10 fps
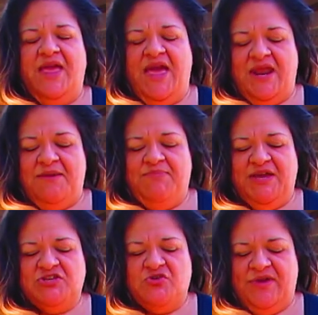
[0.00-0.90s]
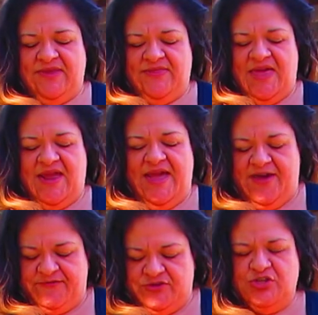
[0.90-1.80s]
And I'm picturing that I
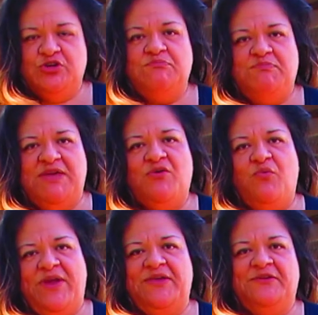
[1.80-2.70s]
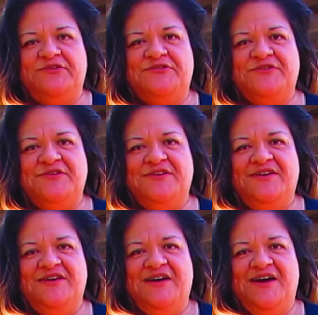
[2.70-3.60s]
have two big wheels
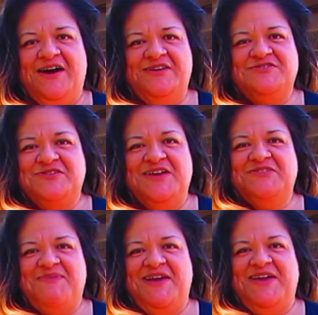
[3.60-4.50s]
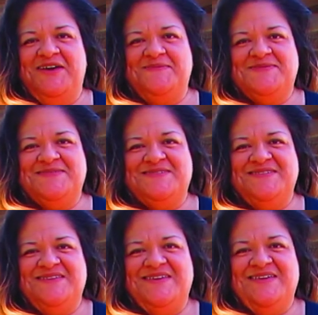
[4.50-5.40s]
underneath my hips
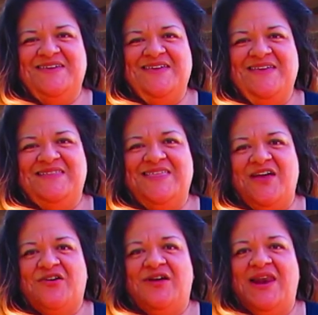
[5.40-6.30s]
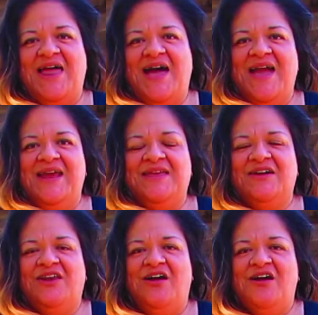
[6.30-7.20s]
that are gliding
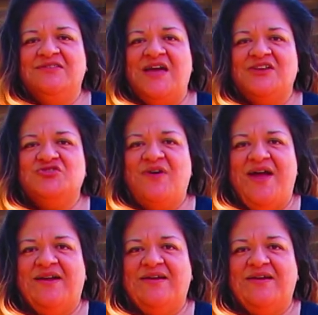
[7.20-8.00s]
along that track.